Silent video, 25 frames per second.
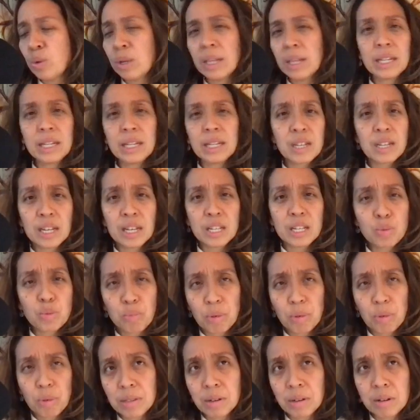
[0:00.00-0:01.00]
like to
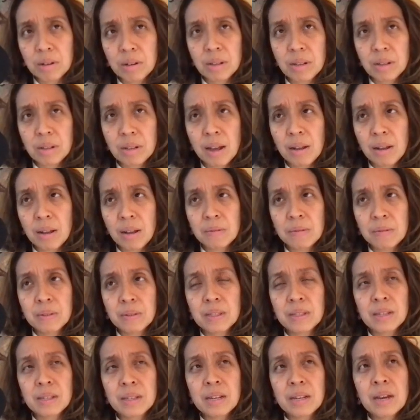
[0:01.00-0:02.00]
express
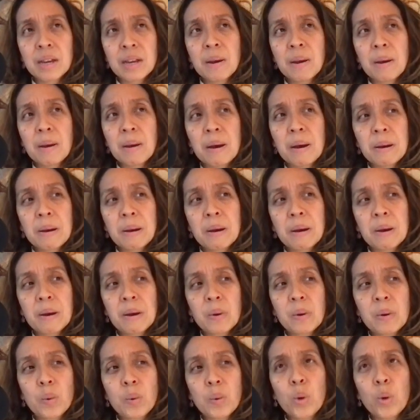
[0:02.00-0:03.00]
ourselves,
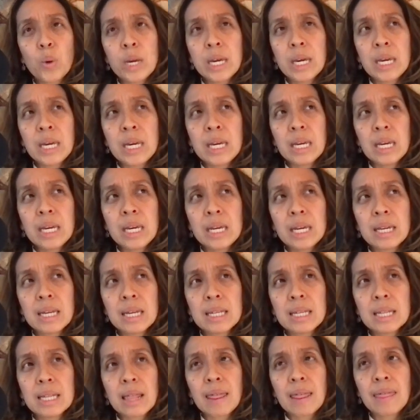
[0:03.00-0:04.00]
we
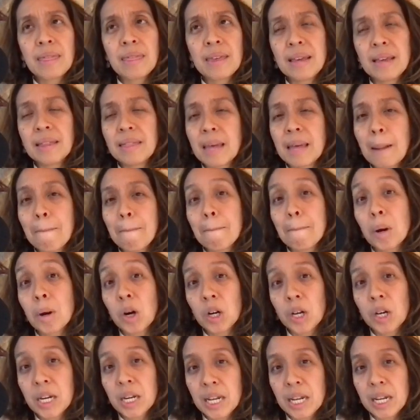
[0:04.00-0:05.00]
think that
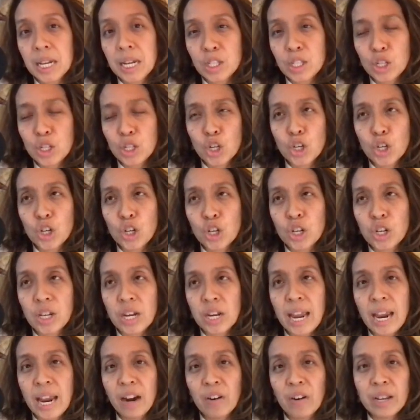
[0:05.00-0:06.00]
marketing is a good
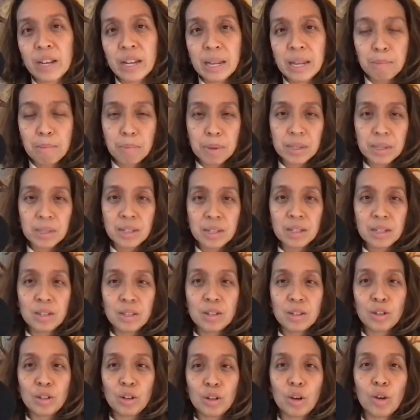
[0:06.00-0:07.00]
area in
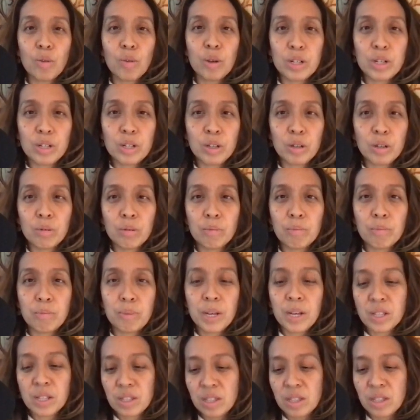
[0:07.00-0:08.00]
business to go into
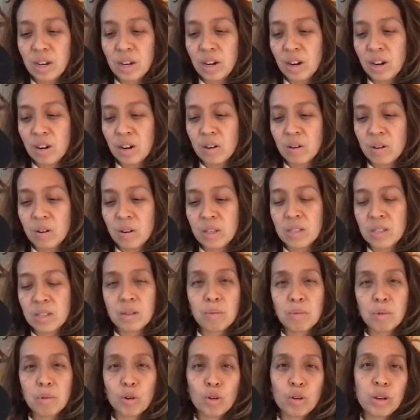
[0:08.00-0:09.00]
because there is
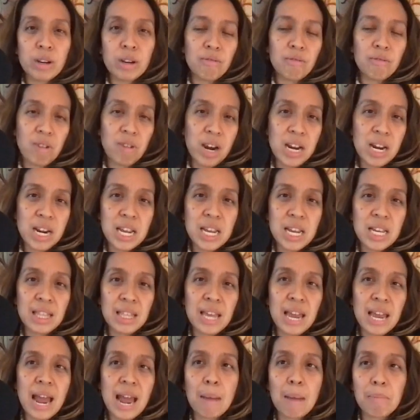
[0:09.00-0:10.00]
some creative writing
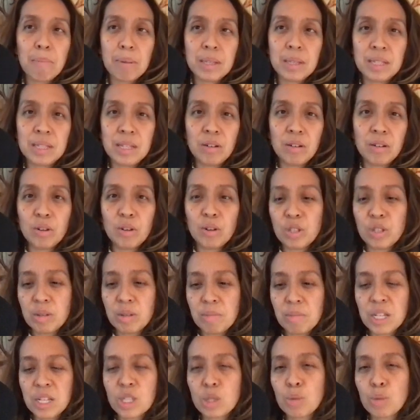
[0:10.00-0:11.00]
that happens there. There's
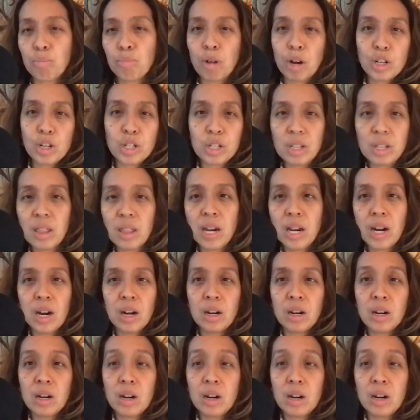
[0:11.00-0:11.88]
some expression there.